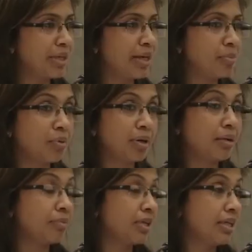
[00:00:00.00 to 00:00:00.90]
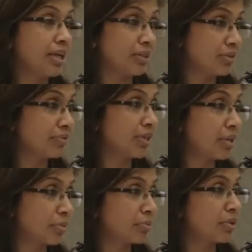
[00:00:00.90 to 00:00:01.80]
me, hey, Mom, I'm really glad you never
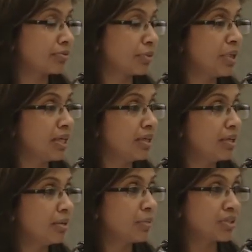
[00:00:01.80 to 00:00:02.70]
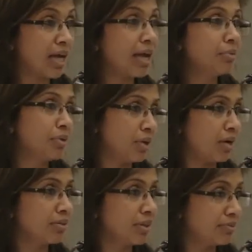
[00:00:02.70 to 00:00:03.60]
gave up work for me because I won't know
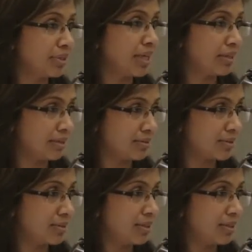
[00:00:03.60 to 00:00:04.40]
how to live with that guilt.